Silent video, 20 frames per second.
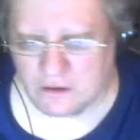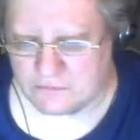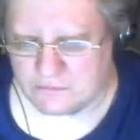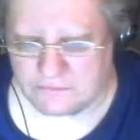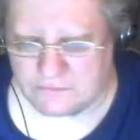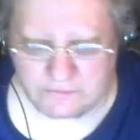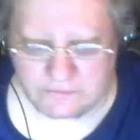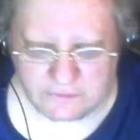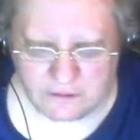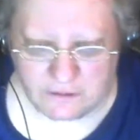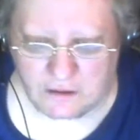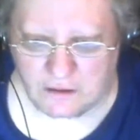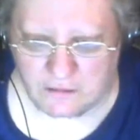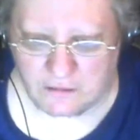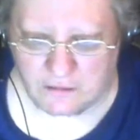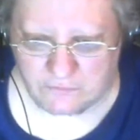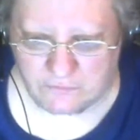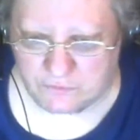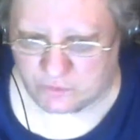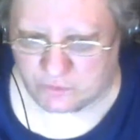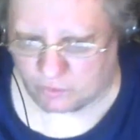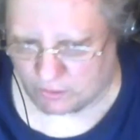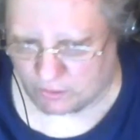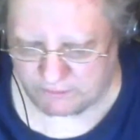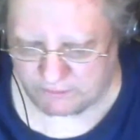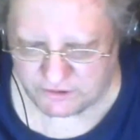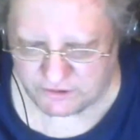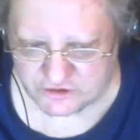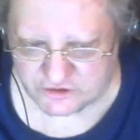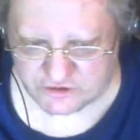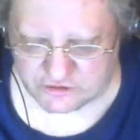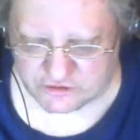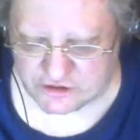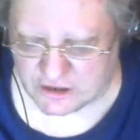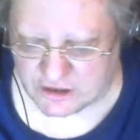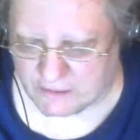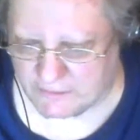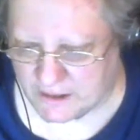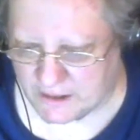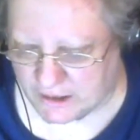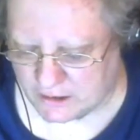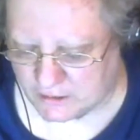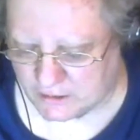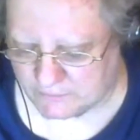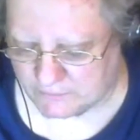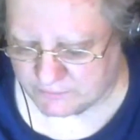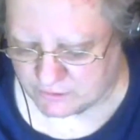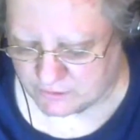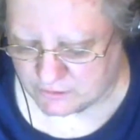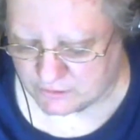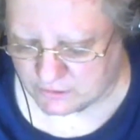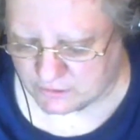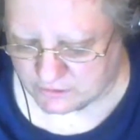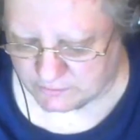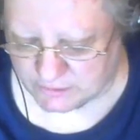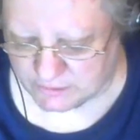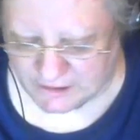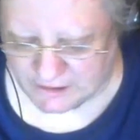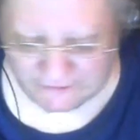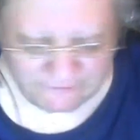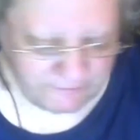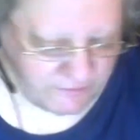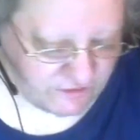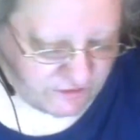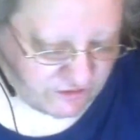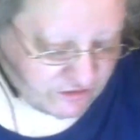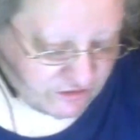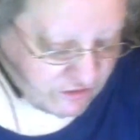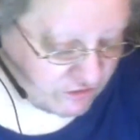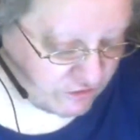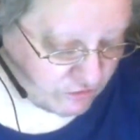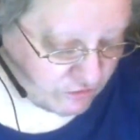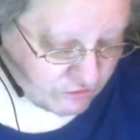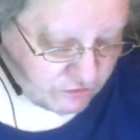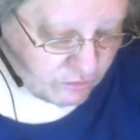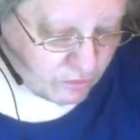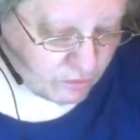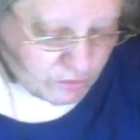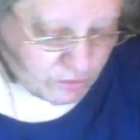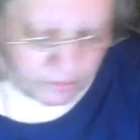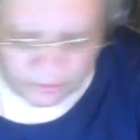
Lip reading: The one picture Deb had up, the Brafman sisters were